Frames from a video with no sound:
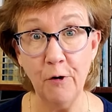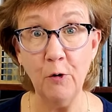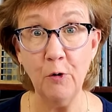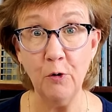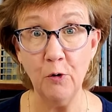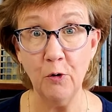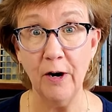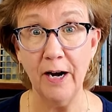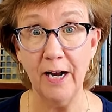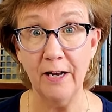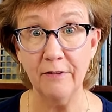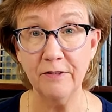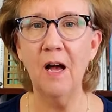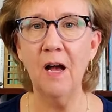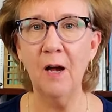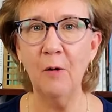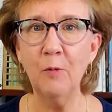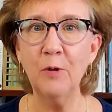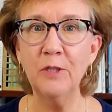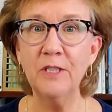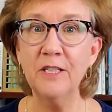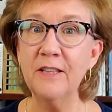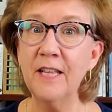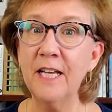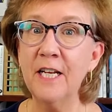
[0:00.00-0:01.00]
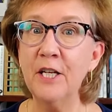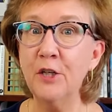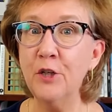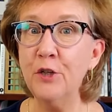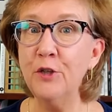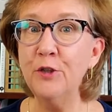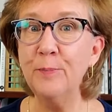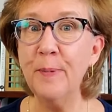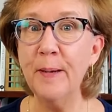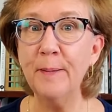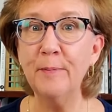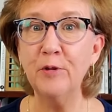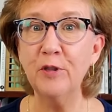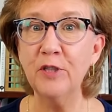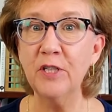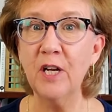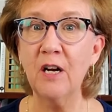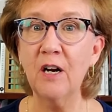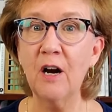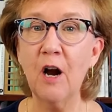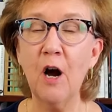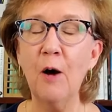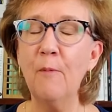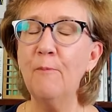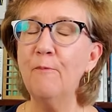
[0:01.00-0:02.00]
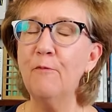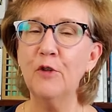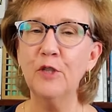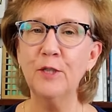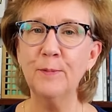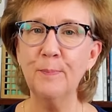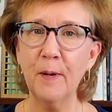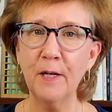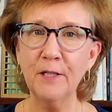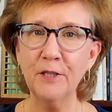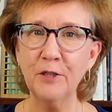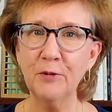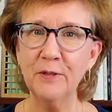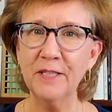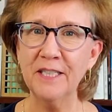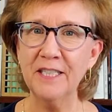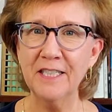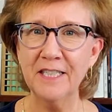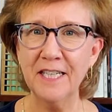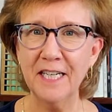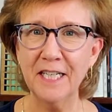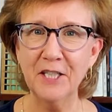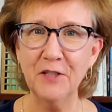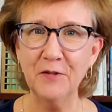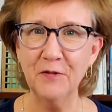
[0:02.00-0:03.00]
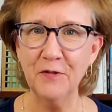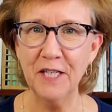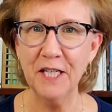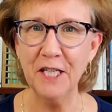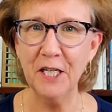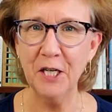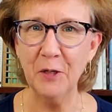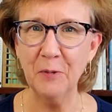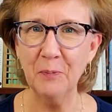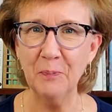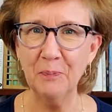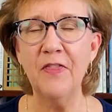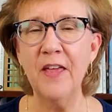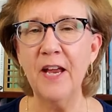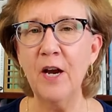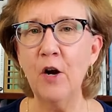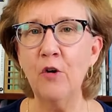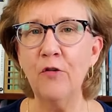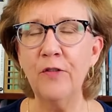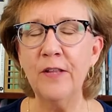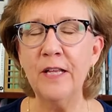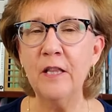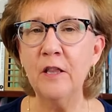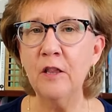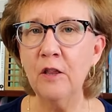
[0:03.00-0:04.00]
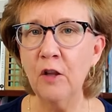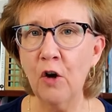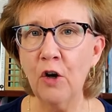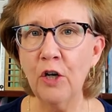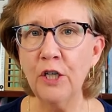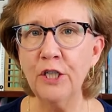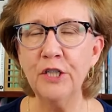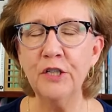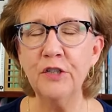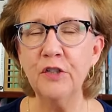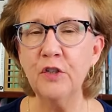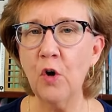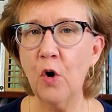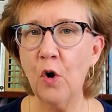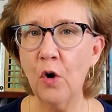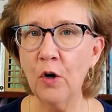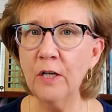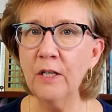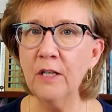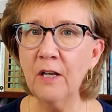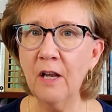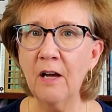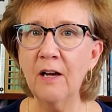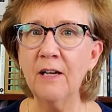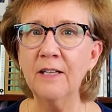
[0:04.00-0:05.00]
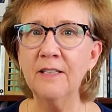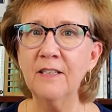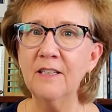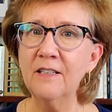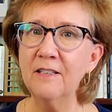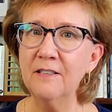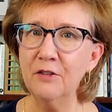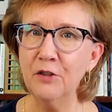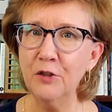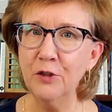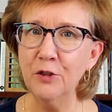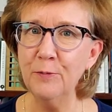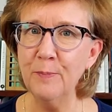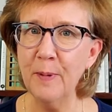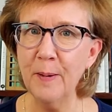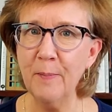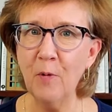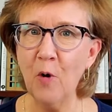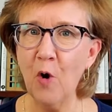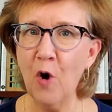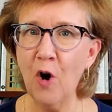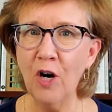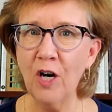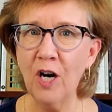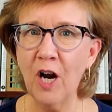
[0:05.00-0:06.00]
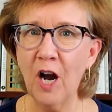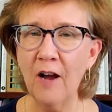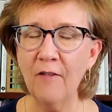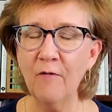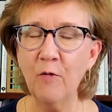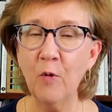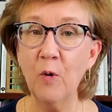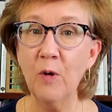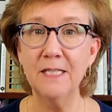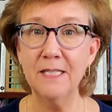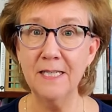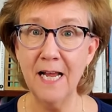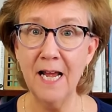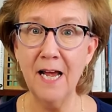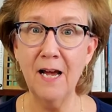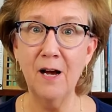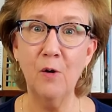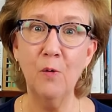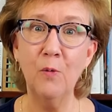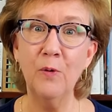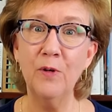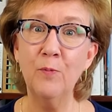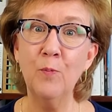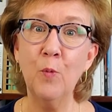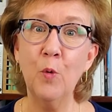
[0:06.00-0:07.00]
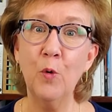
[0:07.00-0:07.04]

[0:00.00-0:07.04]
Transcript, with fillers: photographs. I want to thank newspapers.com for sponsoring today's video. They are the largest online newspaper archive now with